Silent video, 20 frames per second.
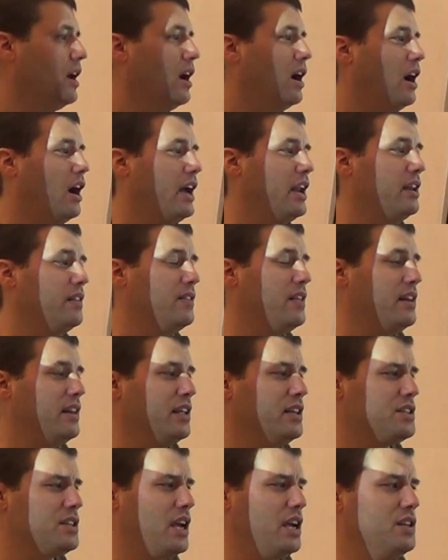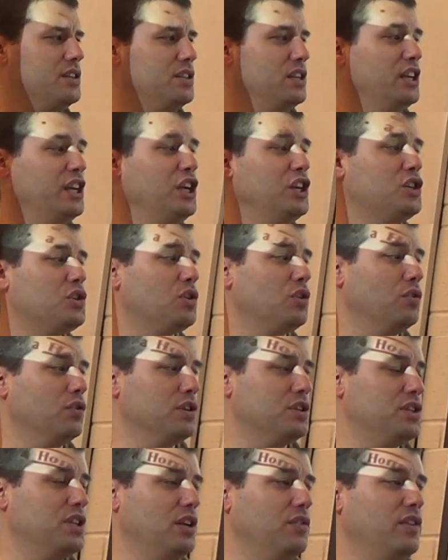And in this case, each
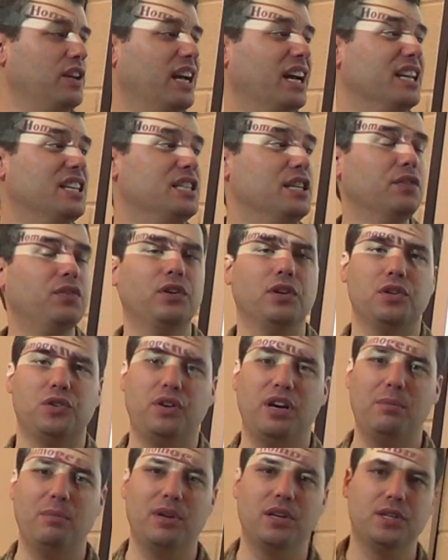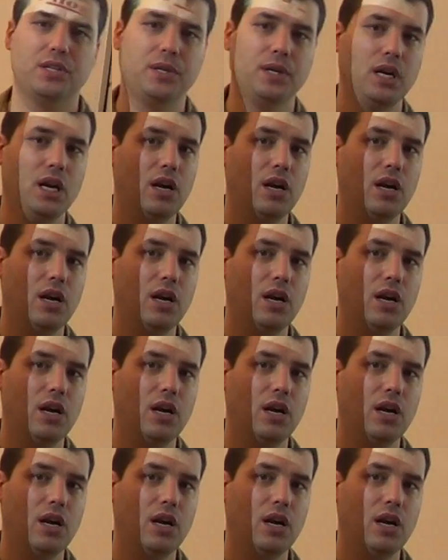receiving a different treatment.